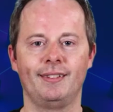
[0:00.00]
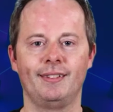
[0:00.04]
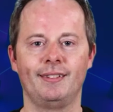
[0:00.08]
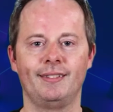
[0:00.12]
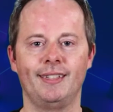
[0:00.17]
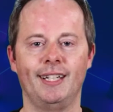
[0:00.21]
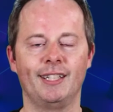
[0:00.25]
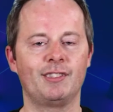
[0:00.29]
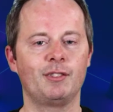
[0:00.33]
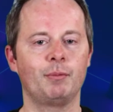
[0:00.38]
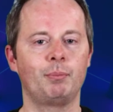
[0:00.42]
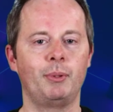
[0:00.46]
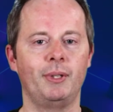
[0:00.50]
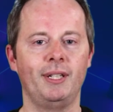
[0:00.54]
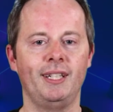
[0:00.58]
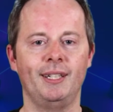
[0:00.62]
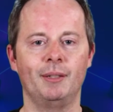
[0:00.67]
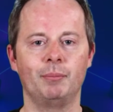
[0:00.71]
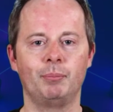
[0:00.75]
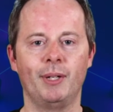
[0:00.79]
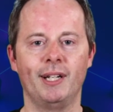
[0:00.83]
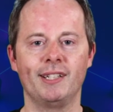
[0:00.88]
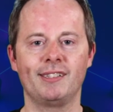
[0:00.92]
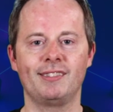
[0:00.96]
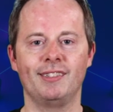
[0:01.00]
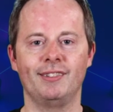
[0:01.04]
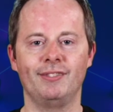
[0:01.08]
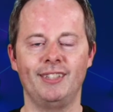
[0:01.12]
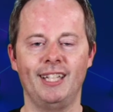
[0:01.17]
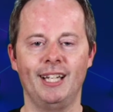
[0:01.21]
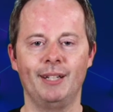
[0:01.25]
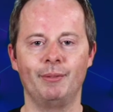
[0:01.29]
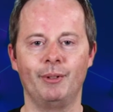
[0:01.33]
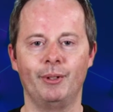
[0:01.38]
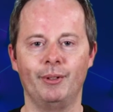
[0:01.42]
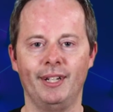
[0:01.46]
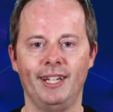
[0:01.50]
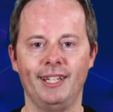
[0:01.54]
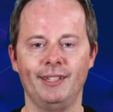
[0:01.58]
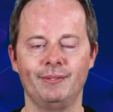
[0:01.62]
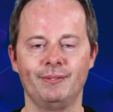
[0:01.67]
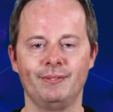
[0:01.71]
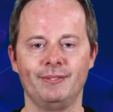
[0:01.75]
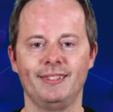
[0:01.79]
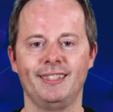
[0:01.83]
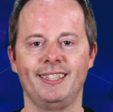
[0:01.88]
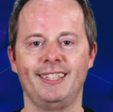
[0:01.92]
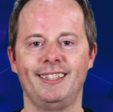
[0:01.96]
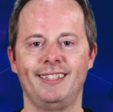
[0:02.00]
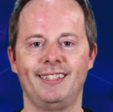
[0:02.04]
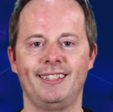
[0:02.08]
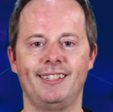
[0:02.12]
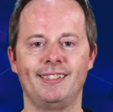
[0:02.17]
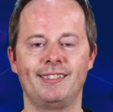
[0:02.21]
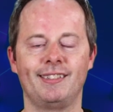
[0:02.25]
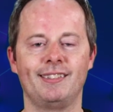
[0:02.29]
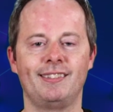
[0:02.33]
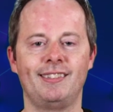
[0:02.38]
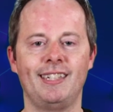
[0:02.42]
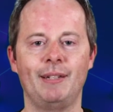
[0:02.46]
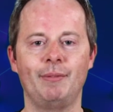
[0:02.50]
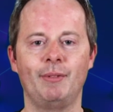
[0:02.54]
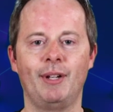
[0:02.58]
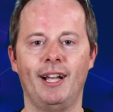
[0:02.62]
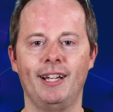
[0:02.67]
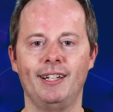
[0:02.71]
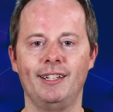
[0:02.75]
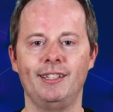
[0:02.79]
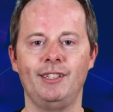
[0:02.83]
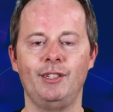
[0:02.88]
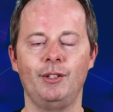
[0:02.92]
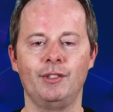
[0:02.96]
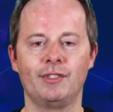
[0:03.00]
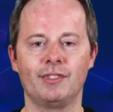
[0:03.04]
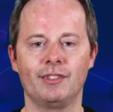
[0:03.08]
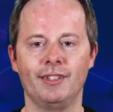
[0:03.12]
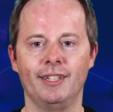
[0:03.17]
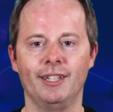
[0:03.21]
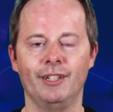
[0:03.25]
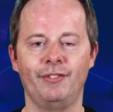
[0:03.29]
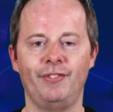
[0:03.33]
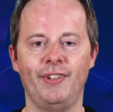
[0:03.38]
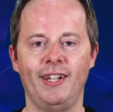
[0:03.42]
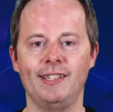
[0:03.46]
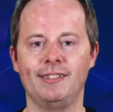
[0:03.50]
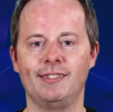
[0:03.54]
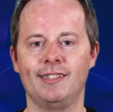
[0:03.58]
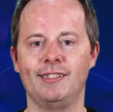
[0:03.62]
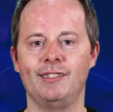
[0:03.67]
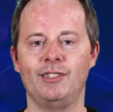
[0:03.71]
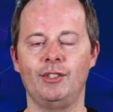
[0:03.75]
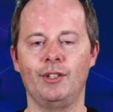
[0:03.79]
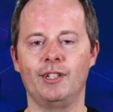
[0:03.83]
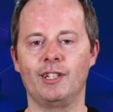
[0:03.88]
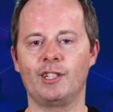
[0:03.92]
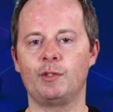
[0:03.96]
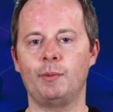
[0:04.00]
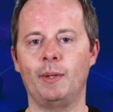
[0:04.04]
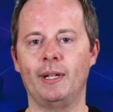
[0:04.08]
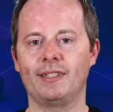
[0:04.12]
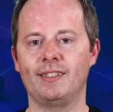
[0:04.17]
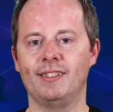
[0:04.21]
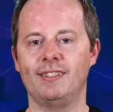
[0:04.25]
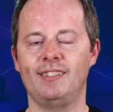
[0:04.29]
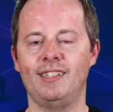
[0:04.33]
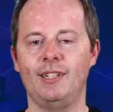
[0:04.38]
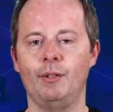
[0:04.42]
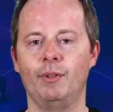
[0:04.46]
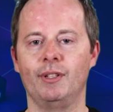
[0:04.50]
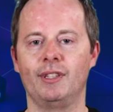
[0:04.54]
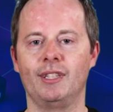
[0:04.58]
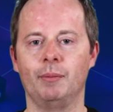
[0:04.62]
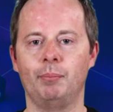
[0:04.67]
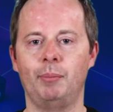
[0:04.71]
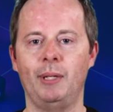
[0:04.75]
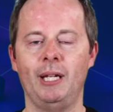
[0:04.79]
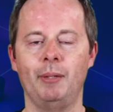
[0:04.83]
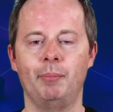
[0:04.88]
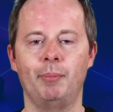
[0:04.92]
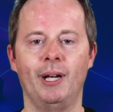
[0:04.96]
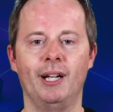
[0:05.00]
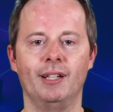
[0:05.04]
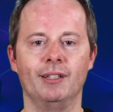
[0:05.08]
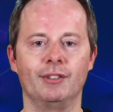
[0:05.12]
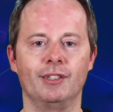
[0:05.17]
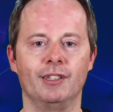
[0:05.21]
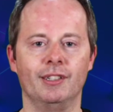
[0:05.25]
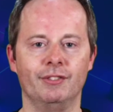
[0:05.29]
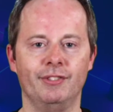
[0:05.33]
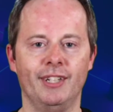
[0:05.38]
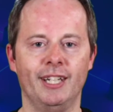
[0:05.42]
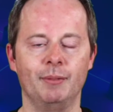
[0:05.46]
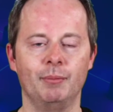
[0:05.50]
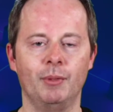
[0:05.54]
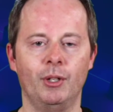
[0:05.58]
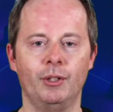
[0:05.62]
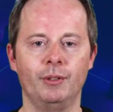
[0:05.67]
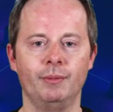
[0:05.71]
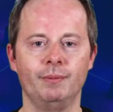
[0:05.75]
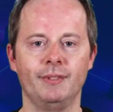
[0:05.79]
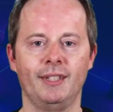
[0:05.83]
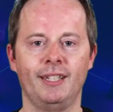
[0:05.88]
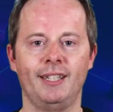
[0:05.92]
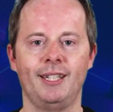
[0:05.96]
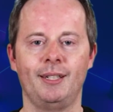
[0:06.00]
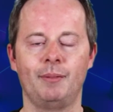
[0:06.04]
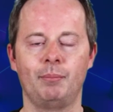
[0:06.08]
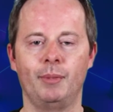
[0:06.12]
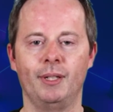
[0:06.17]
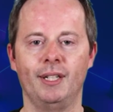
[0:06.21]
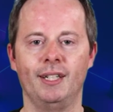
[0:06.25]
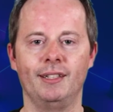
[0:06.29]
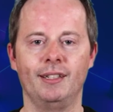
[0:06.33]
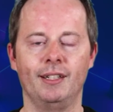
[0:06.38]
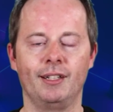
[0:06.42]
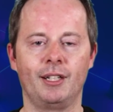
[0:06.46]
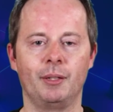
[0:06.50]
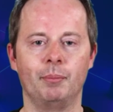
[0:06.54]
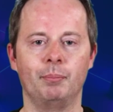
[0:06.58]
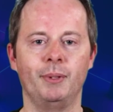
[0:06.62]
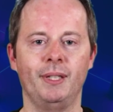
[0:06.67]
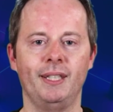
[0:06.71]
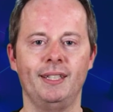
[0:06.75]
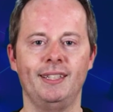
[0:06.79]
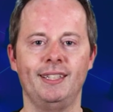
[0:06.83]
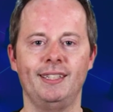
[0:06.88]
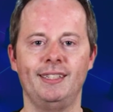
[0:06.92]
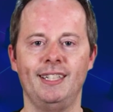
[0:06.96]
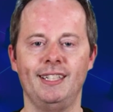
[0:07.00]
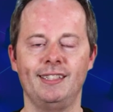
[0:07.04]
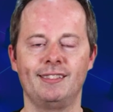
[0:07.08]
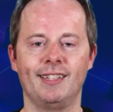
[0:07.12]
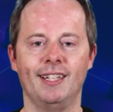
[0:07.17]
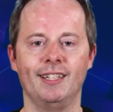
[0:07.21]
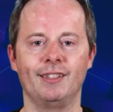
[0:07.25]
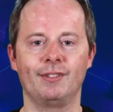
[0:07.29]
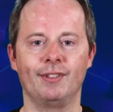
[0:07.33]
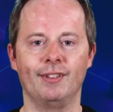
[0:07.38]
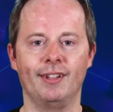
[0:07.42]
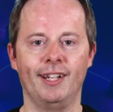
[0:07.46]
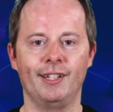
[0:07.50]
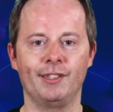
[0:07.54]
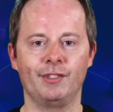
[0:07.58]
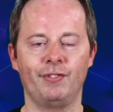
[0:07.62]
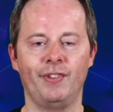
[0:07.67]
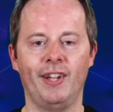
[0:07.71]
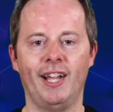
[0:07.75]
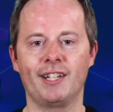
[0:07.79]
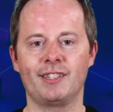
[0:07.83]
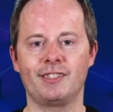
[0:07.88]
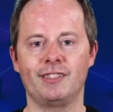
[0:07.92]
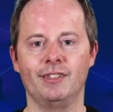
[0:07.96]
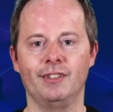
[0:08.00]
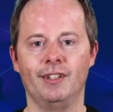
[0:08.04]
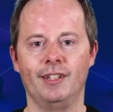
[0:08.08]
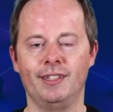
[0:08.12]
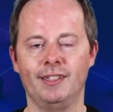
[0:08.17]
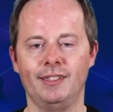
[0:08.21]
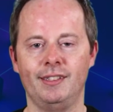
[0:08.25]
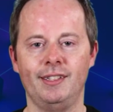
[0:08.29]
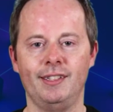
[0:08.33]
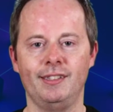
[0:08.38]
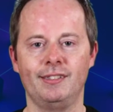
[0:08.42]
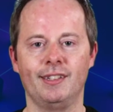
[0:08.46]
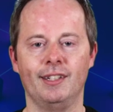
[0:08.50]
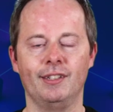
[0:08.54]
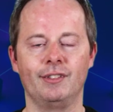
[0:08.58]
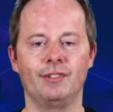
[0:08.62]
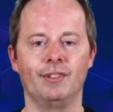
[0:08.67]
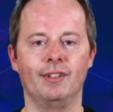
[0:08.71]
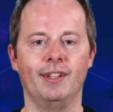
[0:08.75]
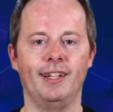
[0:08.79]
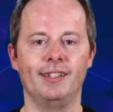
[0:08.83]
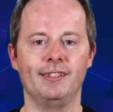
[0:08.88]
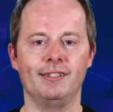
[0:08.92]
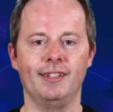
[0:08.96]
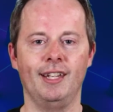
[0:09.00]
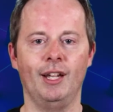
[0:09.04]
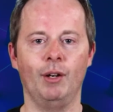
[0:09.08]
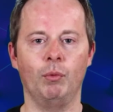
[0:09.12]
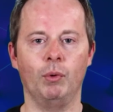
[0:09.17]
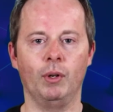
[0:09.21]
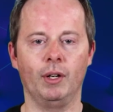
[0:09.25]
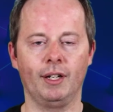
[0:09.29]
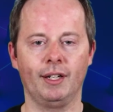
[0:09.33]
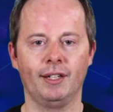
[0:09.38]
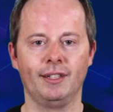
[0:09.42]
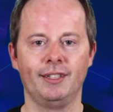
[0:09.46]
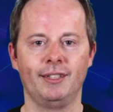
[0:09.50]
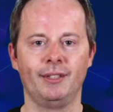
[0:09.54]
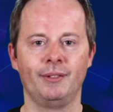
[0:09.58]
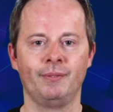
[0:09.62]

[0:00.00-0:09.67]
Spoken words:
That's a pretty impressive demo, eh? It's the same kind of user interface as you'd expect to see with a PayPal or a Venmo, but in a completely decentralized fashion on a decentralized network.